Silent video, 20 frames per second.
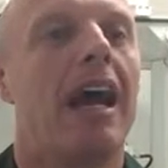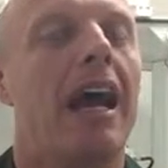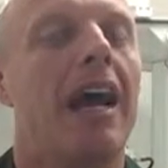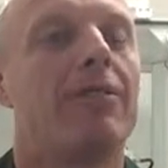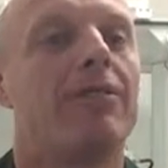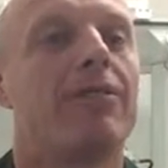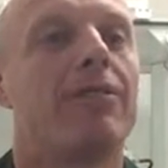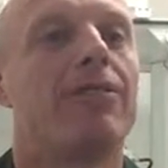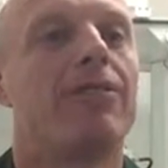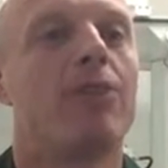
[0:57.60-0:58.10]

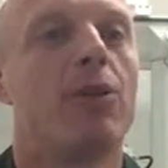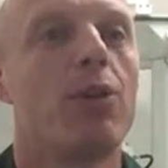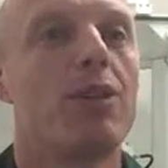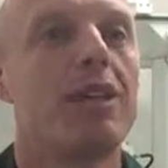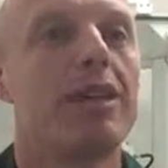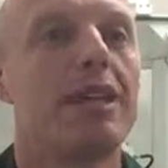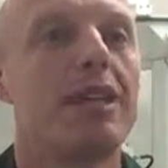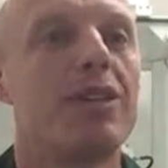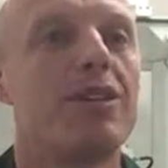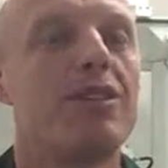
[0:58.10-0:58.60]
After
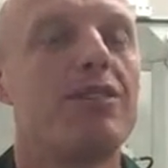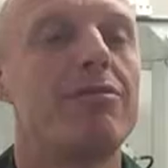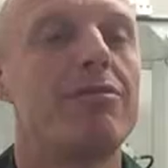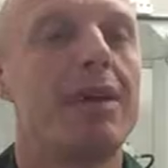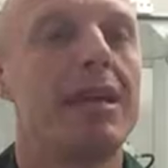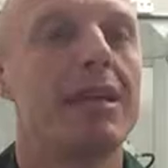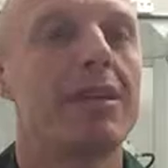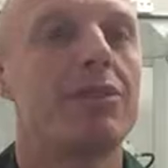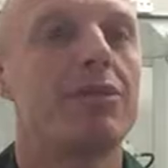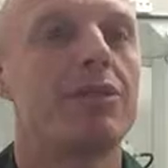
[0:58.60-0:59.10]
4 years of
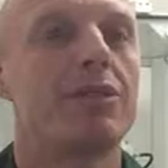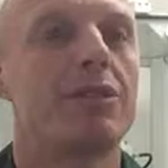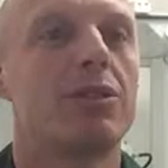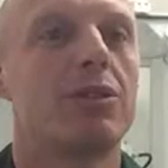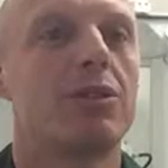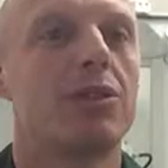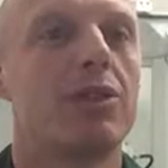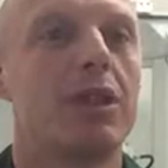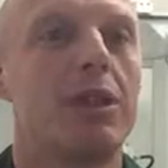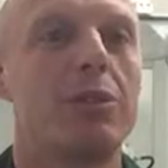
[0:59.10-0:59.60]
medical school,